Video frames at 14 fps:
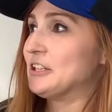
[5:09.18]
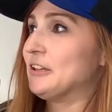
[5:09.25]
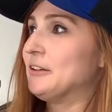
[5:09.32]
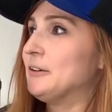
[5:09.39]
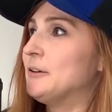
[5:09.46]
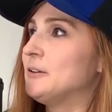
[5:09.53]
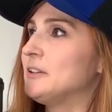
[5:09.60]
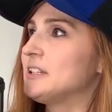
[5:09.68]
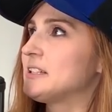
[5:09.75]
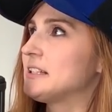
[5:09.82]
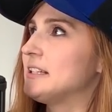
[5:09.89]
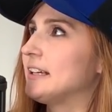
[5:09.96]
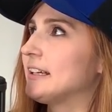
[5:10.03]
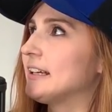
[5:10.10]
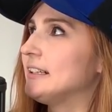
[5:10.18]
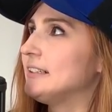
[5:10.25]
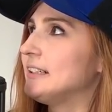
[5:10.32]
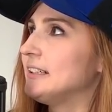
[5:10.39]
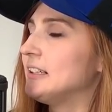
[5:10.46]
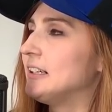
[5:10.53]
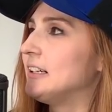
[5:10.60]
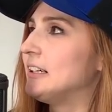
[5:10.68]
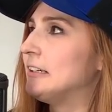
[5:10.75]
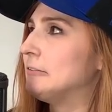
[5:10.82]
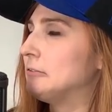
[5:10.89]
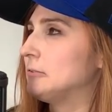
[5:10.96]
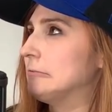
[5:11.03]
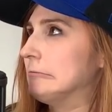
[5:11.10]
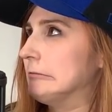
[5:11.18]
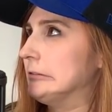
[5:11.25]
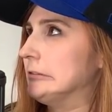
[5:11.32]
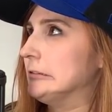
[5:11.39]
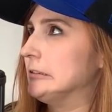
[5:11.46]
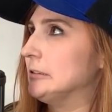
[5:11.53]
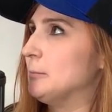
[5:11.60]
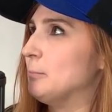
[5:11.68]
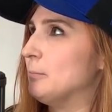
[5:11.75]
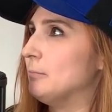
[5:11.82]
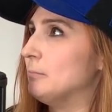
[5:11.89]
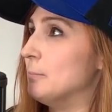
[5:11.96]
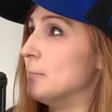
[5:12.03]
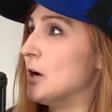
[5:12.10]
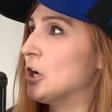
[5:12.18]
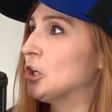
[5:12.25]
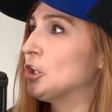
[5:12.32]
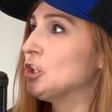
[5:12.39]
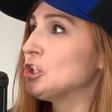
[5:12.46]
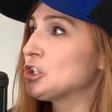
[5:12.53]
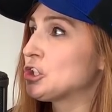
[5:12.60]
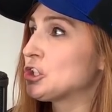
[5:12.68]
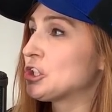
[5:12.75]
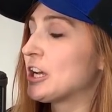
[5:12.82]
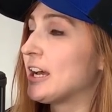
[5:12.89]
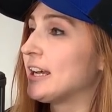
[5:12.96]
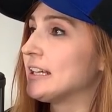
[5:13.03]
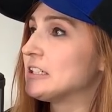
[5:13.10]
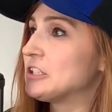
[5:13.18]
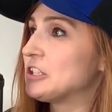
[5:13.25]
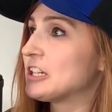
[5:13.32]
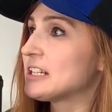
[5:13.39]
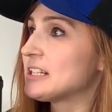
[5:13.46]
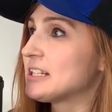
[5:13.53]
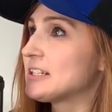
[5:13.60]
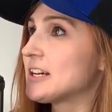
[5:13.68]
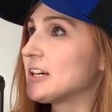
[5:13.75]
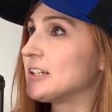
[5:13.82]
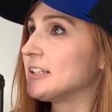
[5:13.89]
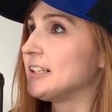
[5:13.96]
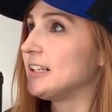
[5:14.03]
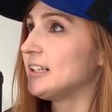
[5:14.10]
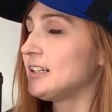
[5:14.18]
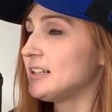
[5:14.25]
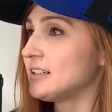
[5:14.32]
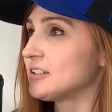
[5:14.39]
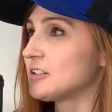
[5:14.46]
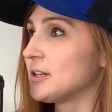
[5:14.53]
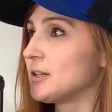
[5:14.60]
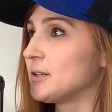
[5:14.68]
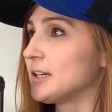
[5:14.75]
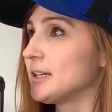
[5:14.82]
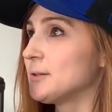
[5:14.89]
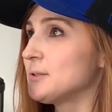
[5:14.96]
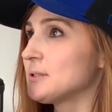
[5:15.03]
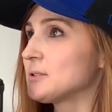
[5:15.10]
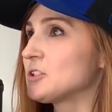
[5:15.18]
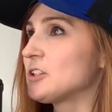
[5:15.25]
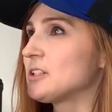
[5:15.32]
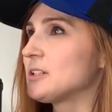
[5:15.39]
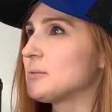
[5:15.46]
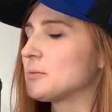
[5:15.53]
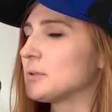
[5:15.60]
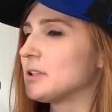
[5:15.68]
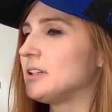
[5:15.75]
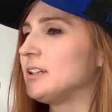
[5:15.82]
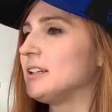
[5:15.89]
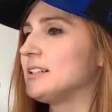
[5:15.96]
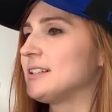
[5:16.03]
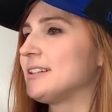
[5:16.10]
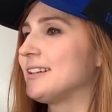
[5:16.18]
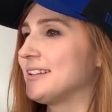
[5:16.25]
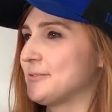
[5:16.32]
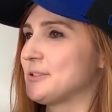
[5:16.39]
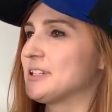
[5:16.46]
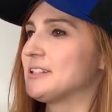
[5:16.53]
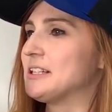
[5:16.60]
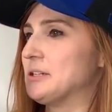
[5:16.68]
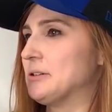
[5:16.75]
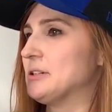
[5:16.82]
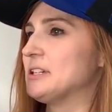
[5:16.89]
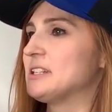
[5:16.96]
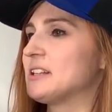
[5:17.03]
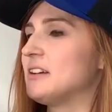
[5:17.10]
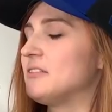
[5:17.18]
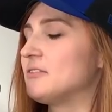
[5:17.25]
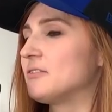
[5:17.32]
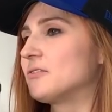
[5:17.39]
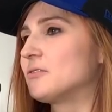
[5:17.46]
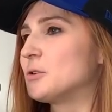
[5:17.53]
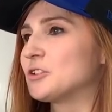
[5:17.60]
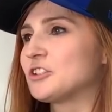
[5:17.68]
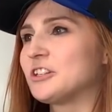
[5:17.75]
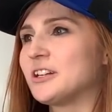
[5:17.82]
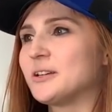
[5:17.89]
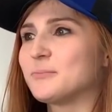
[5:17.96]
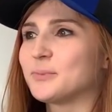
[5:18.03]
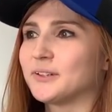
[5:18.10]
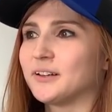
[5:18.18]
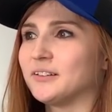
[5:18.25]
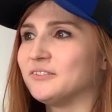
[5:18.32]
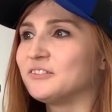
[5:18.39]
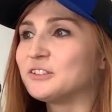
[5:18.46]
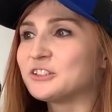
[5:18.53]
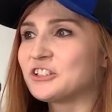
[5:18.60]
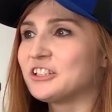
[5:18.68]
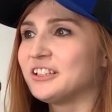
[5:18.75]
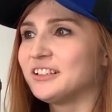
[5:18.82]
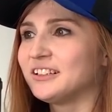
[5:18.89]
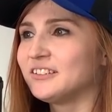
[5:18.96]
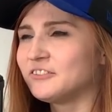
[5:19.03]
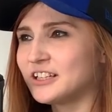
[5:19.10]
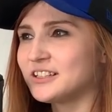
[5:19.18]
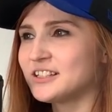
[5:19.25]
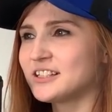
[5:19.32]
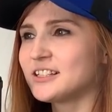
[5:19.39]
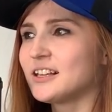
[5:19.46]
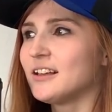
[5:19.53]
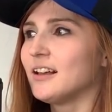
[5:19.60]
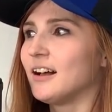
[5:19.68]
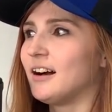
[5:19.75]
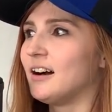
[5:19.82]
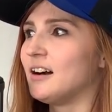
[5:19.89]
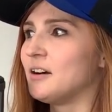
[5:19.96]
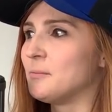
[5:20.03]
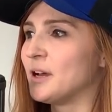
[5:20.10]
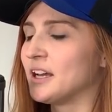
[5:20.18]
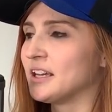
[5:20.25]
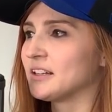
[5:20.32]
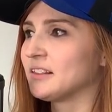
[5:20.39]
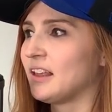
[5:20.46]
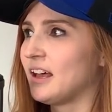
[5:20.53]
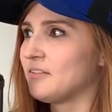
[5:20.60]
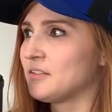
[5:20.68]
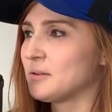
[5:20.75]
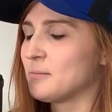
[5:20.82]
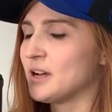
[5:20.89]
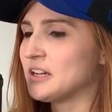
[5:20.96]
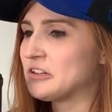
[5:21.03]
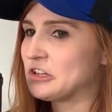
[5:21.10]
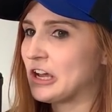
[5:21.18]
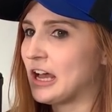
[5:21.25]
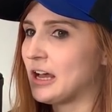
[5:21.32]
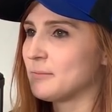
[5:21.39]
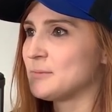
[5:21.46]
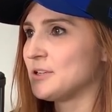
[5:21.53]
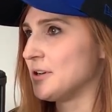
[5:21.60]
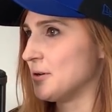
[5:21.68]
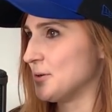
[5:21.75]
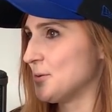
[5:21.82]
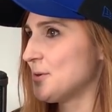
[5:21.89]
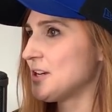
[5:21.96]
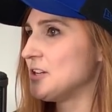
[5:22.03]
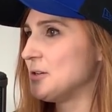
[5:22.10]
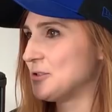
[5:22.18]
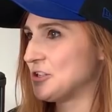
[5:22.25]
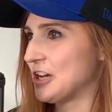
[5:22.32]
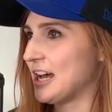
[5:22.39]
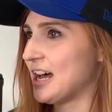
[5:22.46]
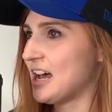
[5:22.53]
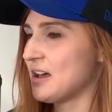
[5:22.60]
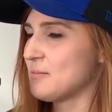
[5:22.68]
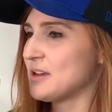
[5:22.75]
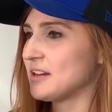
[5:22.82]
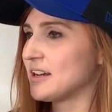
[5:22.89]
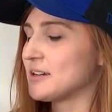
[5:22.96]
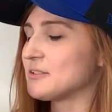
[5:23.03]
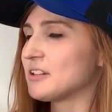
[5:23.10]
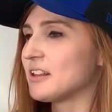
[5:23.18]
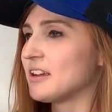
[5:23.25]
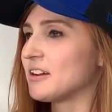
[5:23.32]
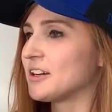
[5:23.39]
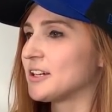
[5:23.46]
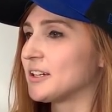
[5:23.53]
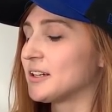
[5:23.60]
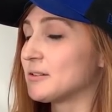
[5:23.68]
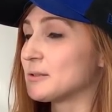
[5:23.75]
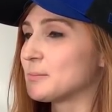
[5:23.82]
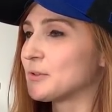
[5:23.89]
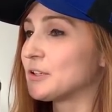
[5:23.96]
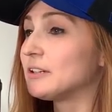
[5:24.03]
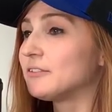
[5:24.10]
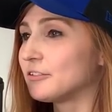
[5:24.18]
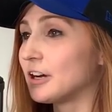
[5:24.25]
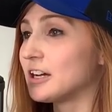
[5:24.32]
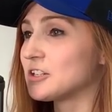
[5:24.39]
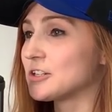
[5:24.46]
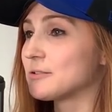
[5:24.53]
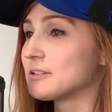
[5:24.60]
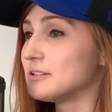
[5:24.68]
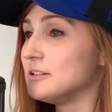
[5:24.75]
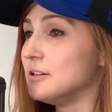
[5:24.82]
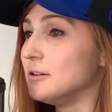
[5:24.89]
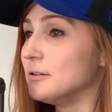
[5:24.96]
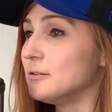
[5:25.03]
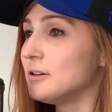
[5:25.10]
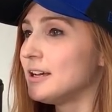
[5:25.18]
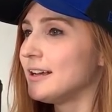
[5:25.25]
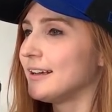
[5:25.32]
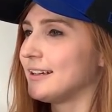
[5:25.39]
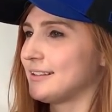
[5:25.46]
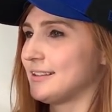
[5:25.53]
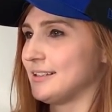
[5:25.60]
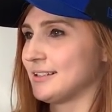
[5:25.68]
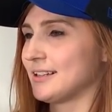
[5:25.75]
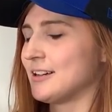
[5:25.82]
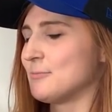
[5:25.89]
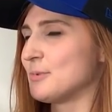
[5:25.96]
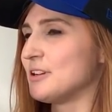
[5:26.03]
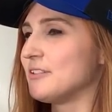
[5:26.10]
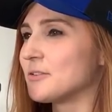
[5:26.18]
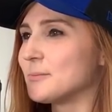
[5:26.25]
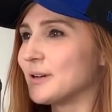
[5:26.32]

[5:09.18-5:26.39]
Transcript: So let's see. I got laid off um, March. I had just started. So it was just a really, it was a series of fortunate but unfortunate events. Yep. Um, I had left my job to go to a new job, mm-hmm. and I was there. I was pretty fresh. I was new at this company.